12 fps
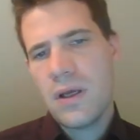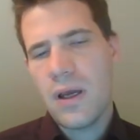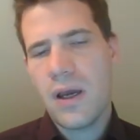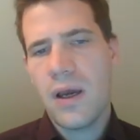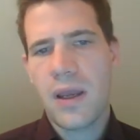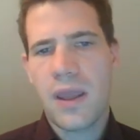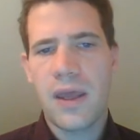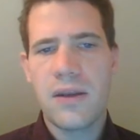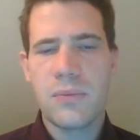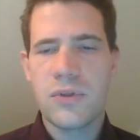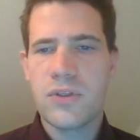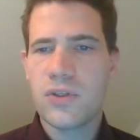Again,
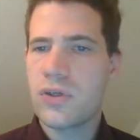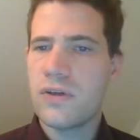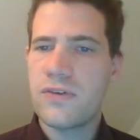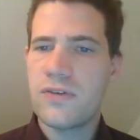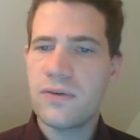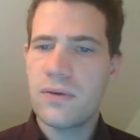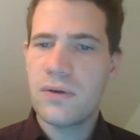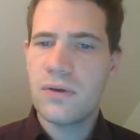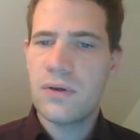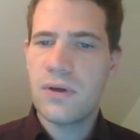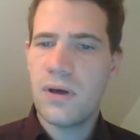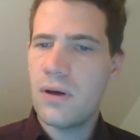the position is
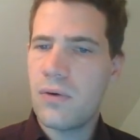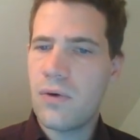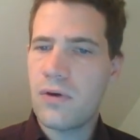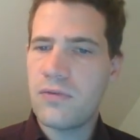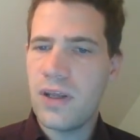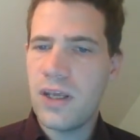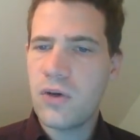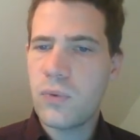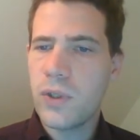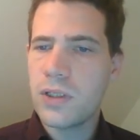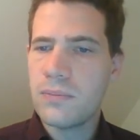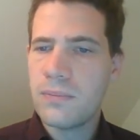roughly
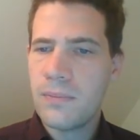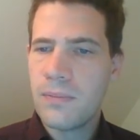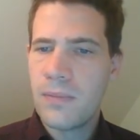equal.